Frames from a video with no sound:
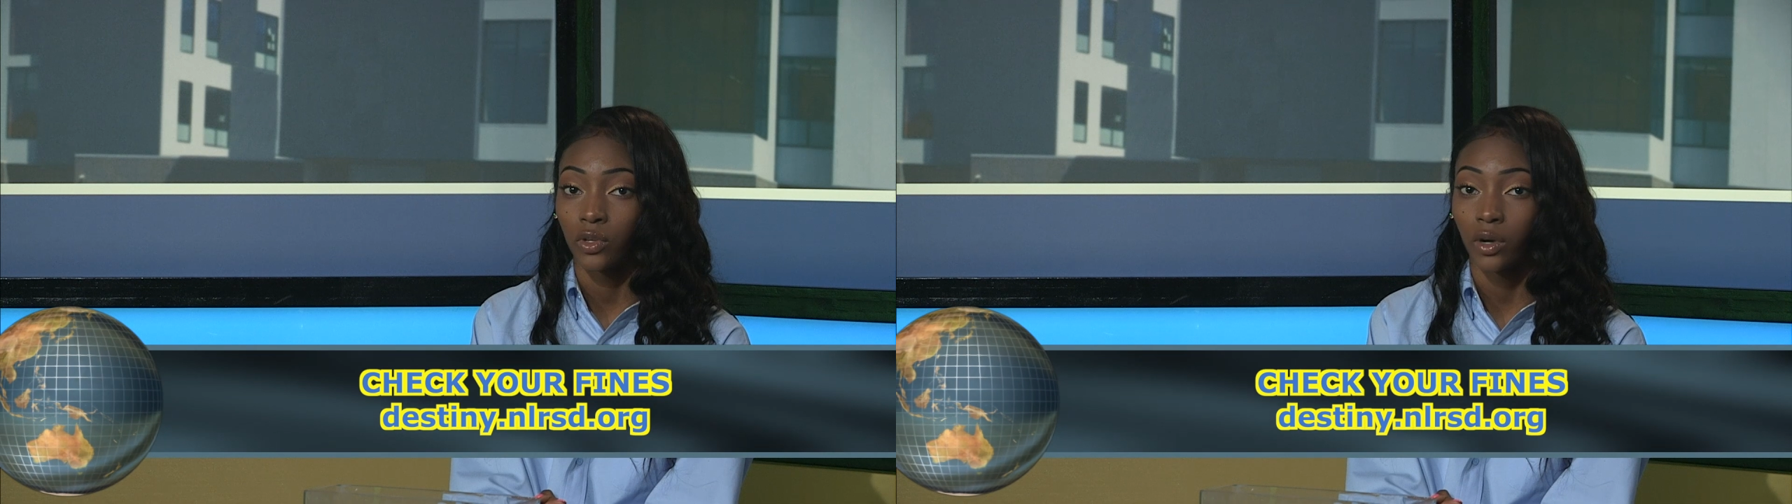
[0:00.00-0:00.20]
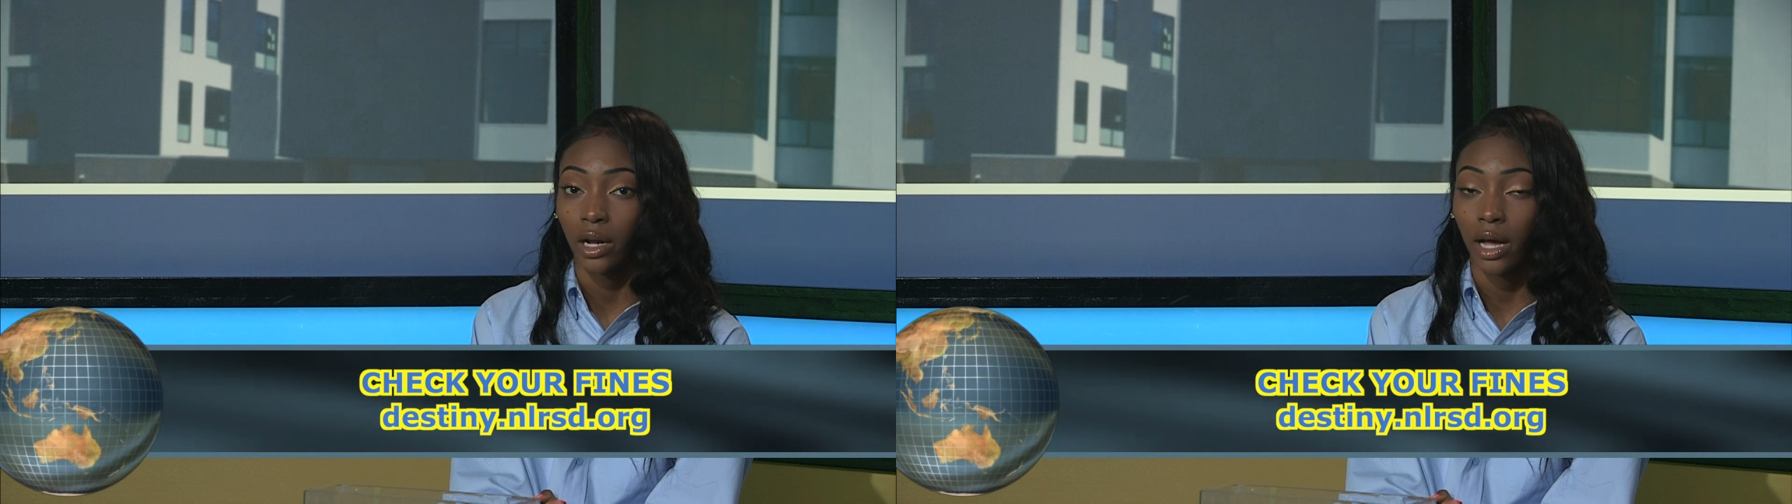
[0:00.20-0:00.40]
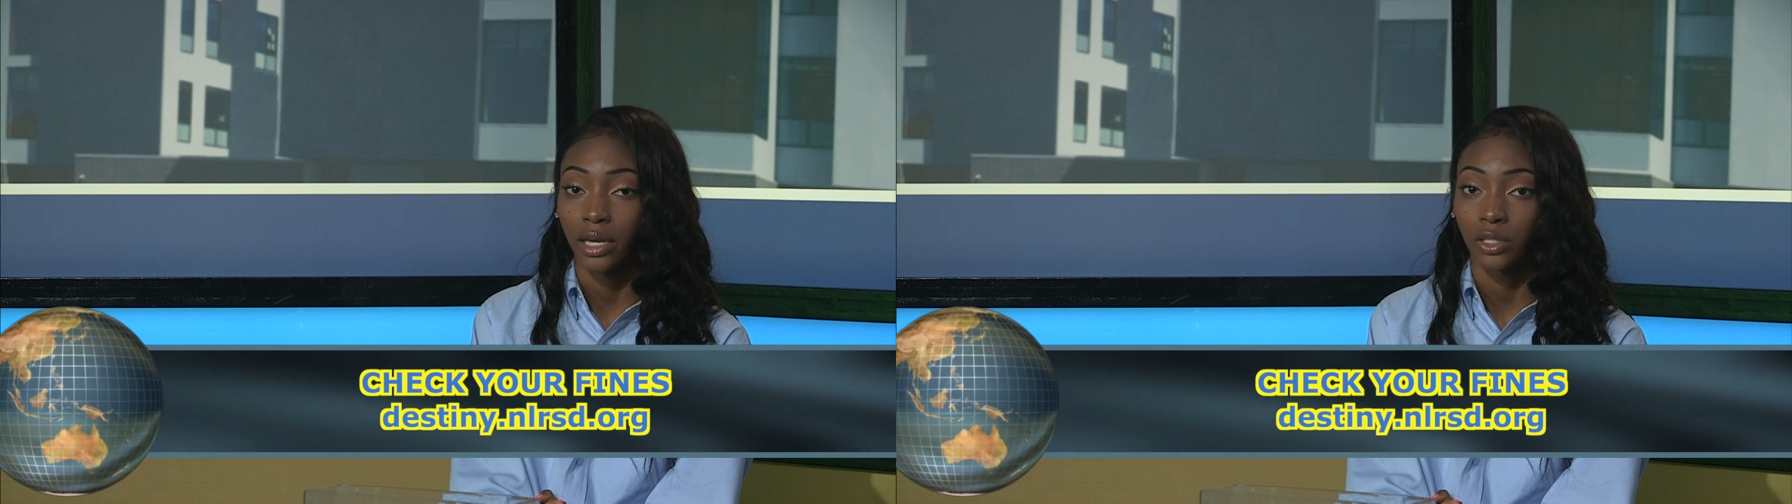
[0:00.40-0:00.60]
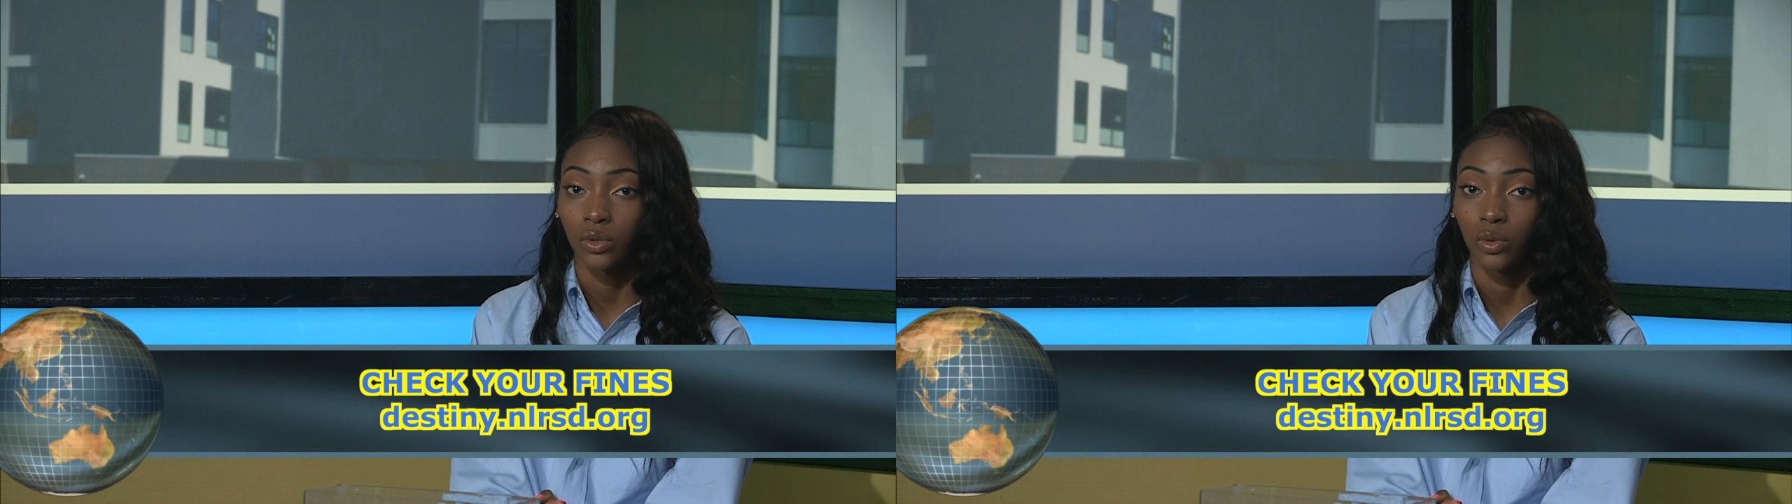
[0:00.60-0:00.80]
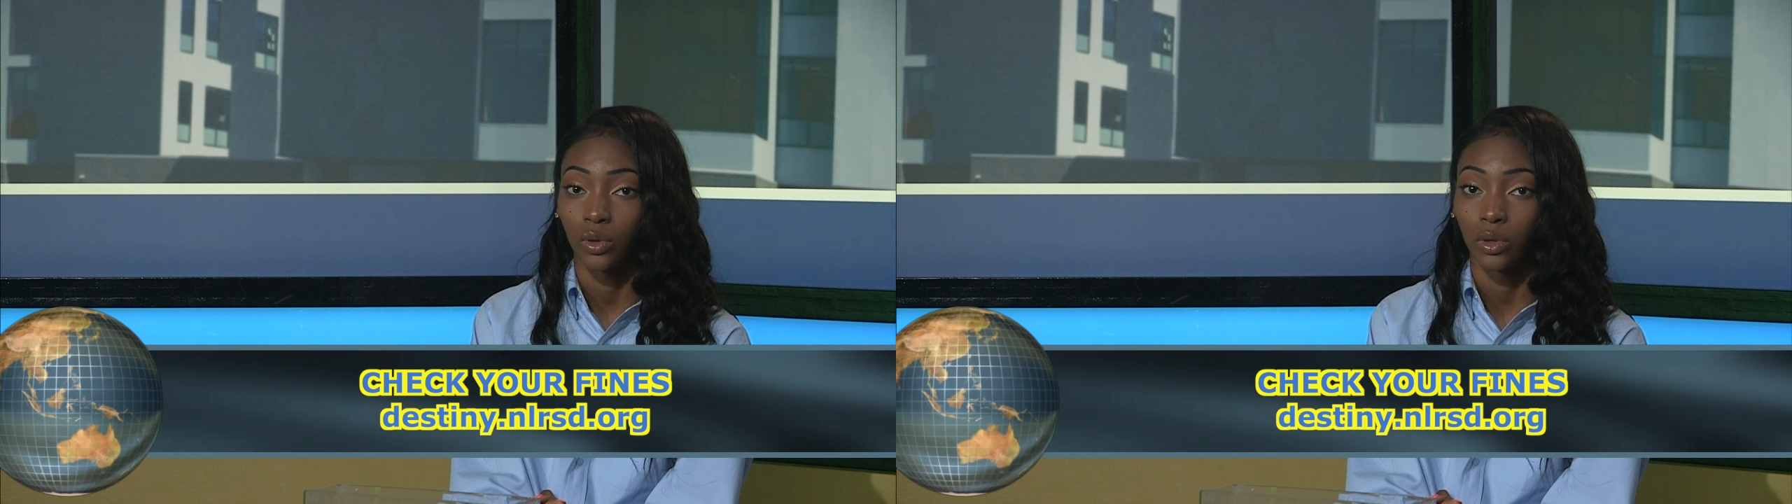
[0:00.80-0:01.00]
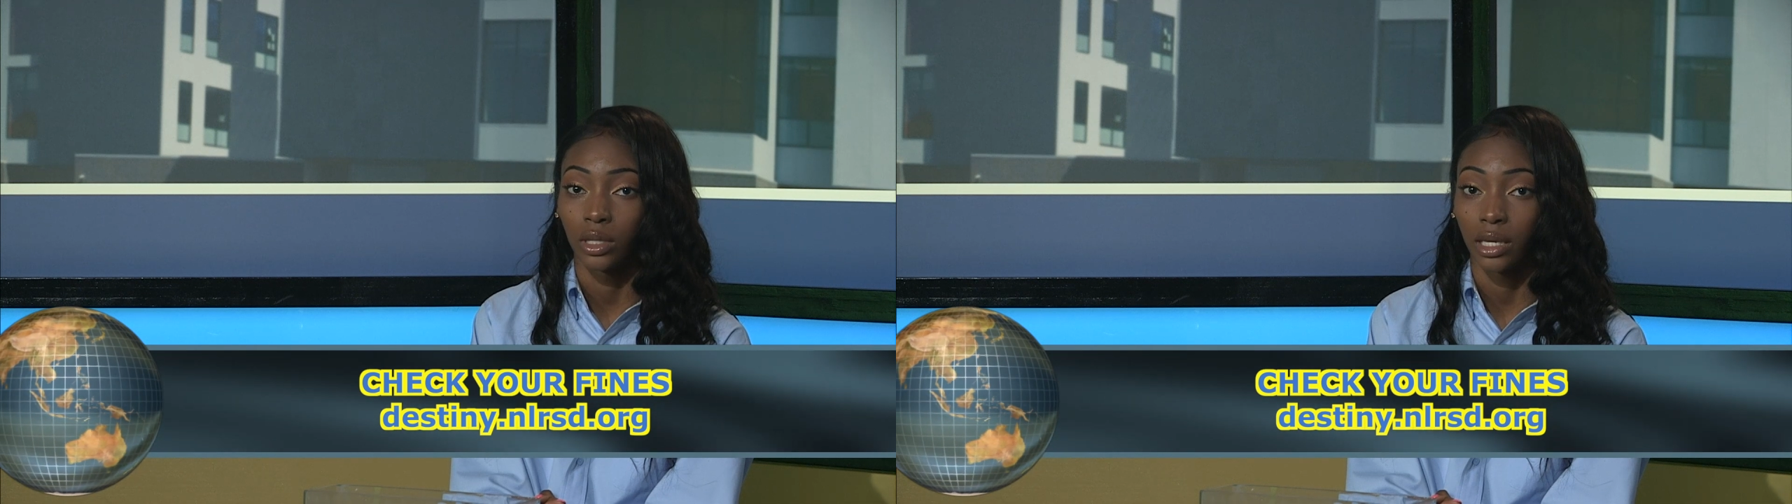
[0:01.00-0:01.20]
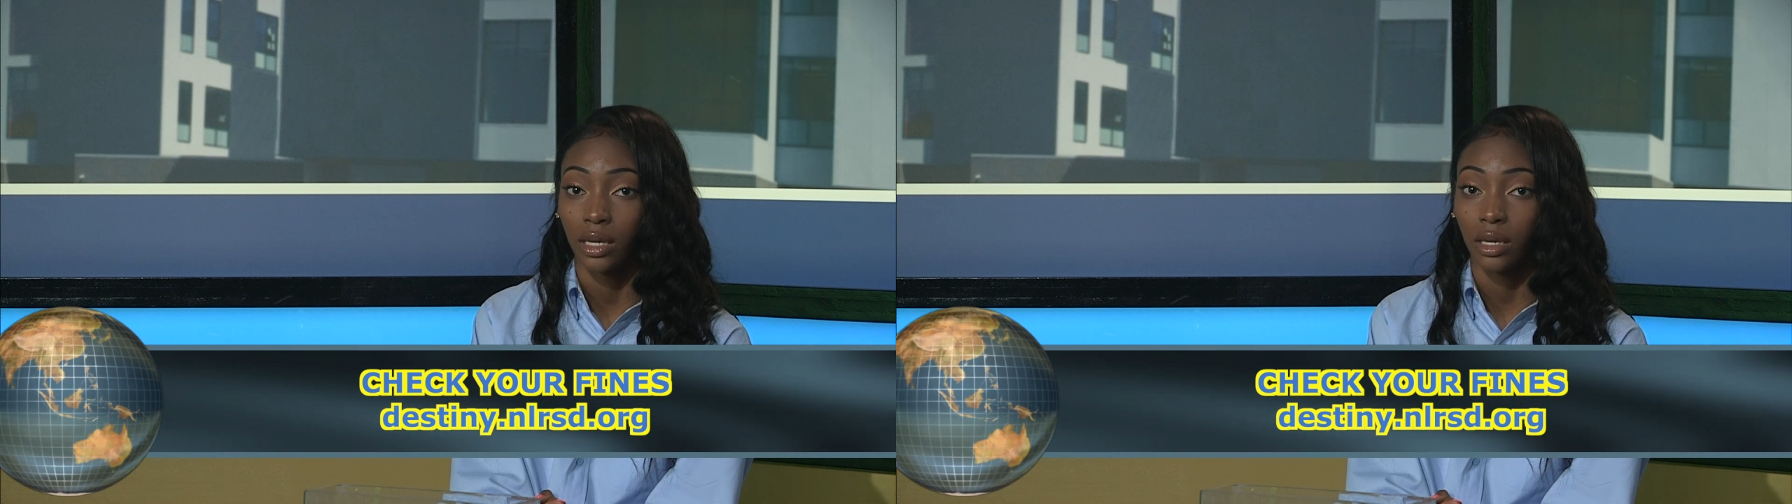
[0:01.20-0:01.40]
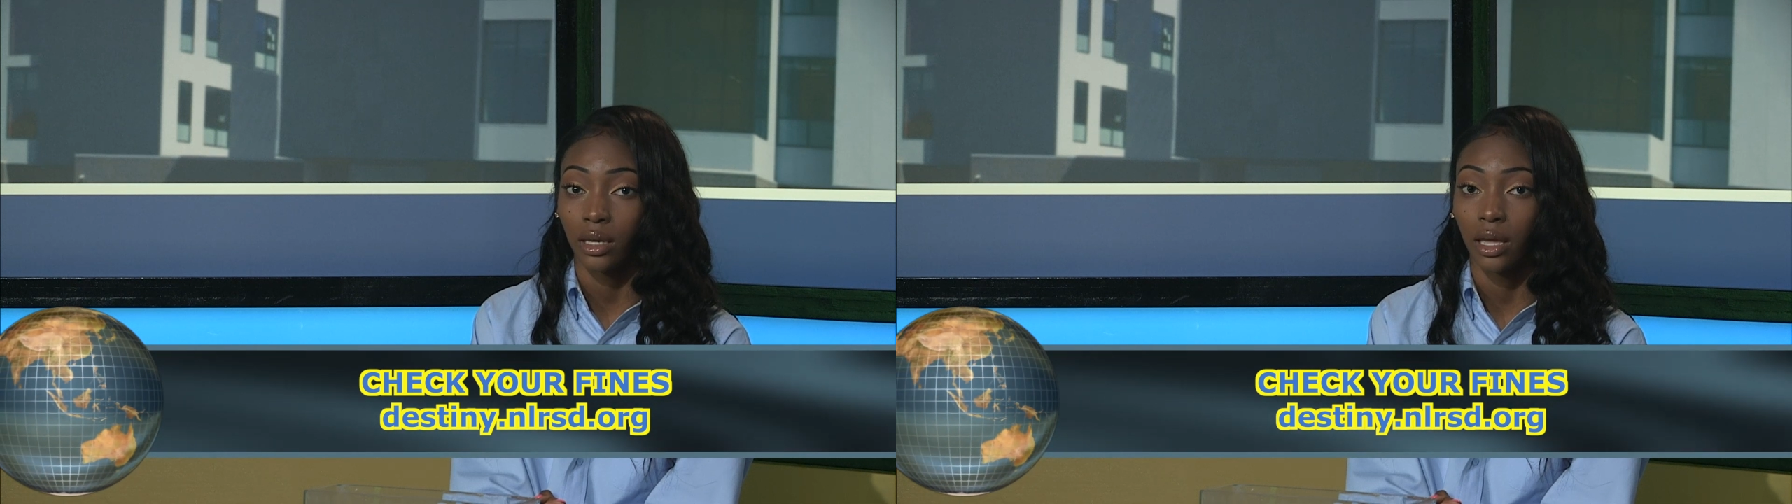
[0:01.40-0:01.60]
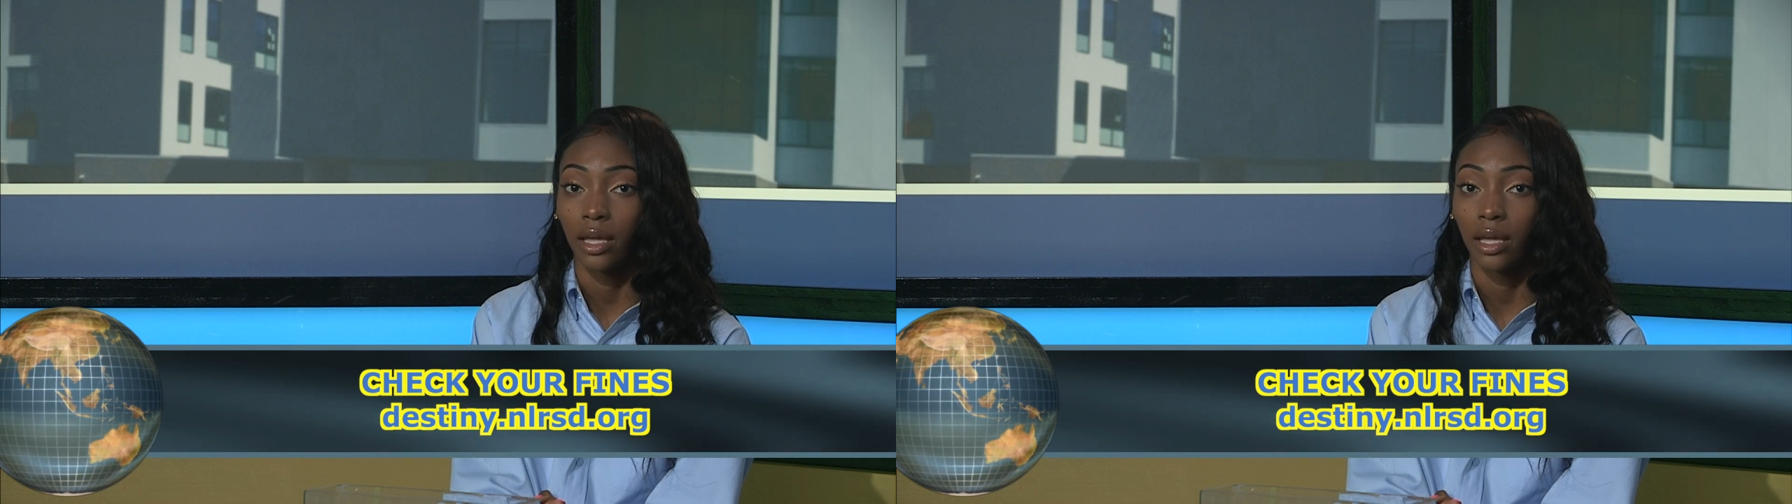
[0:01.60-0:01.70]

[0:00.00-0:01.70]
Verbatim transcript: Rock High School link,